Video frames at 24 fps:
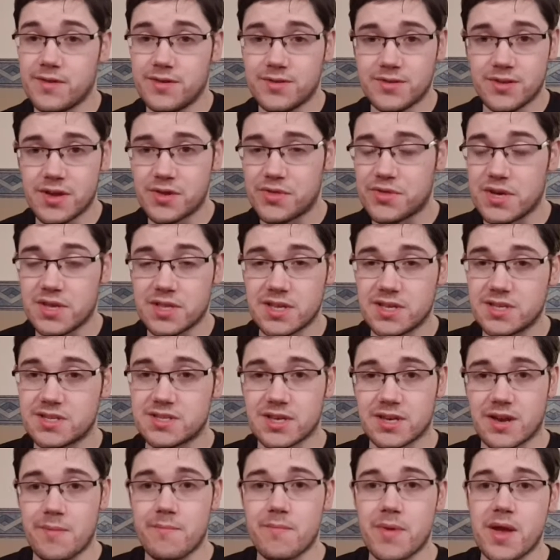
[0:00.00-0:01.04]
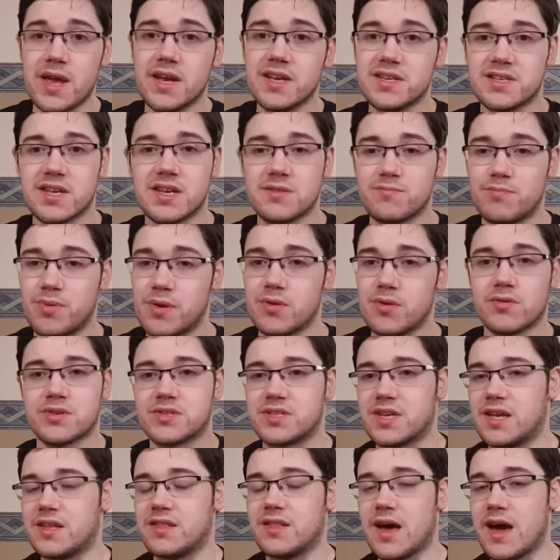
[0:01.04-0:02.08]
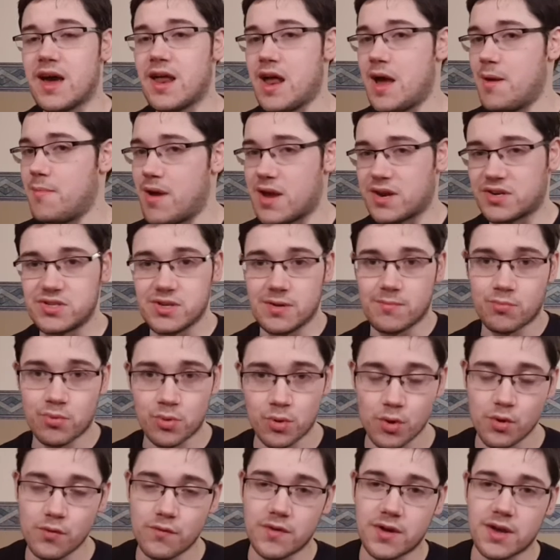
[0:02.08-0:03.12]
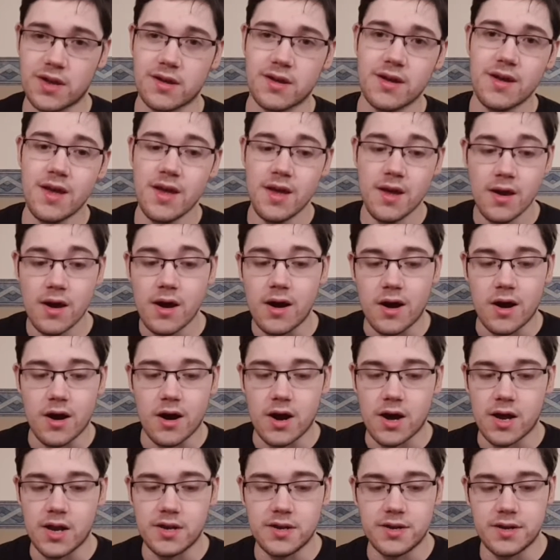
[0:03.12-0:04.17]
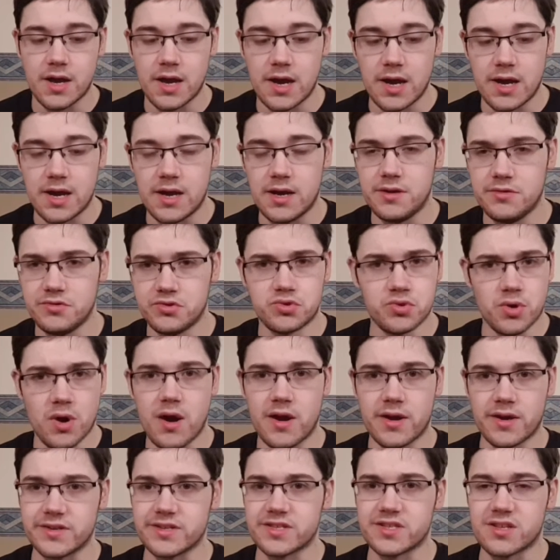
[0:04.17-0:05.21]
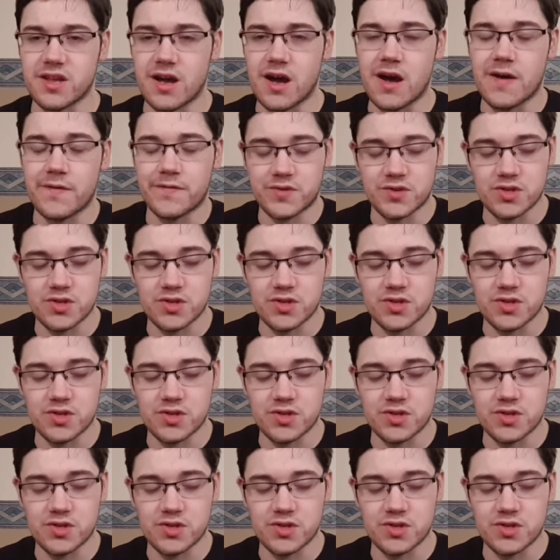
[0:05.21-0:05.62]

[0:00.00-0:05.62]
They think it's like amazing. People are saying that I'm actually improving on drawing stuff.